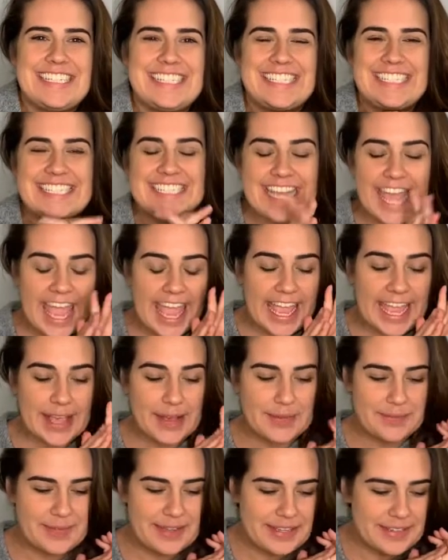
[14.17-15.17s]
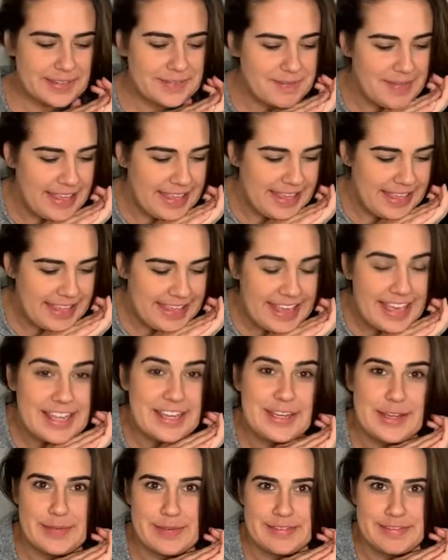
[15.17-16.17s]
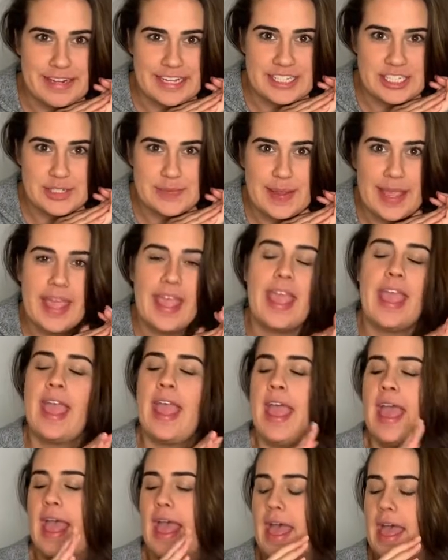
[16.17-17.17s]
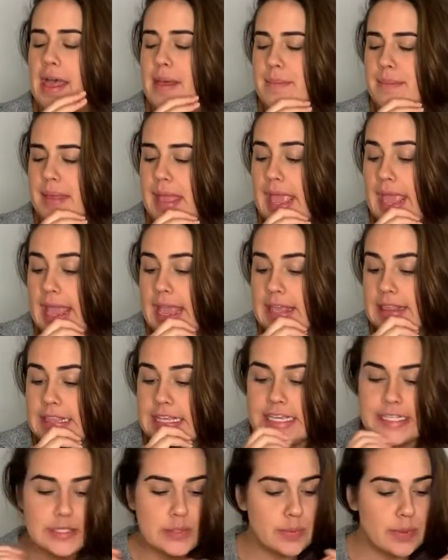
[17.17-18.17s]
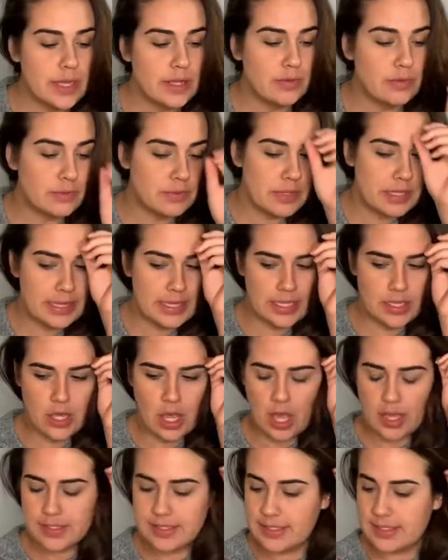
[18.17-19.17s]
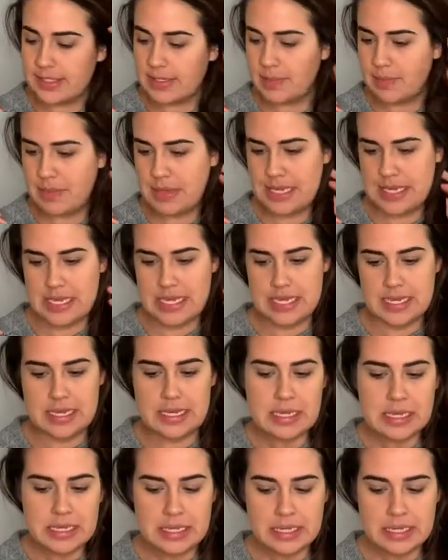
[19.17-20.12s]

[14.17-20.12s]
Today we are making a new arrangement, and this one really costed me